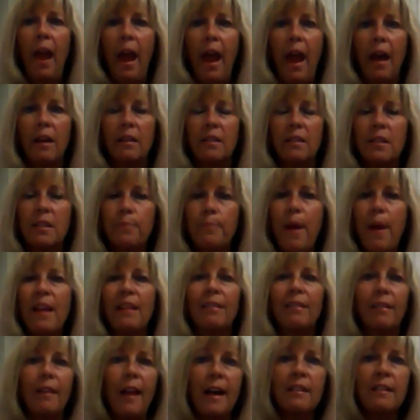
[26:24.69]
and
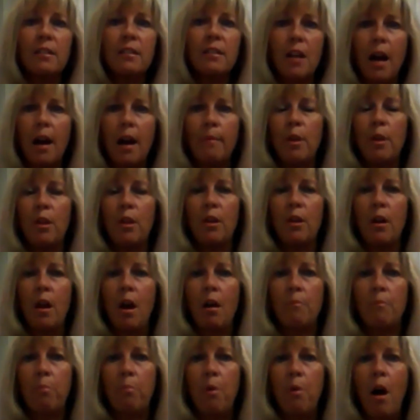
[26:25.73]
spend less time at the
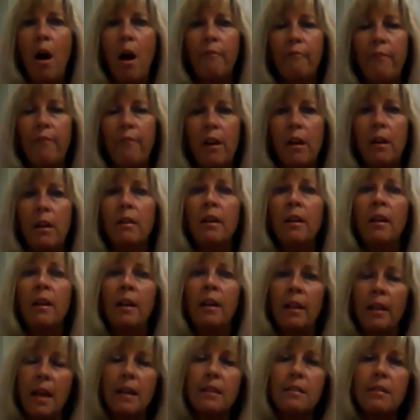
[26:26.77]
nonprofit,
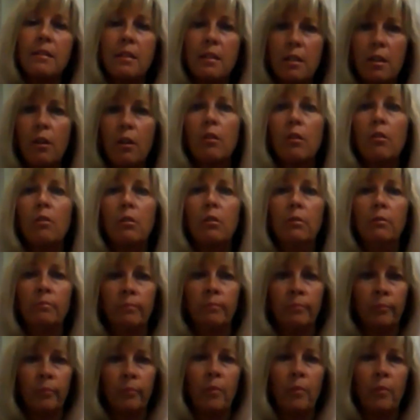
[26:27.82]
yet still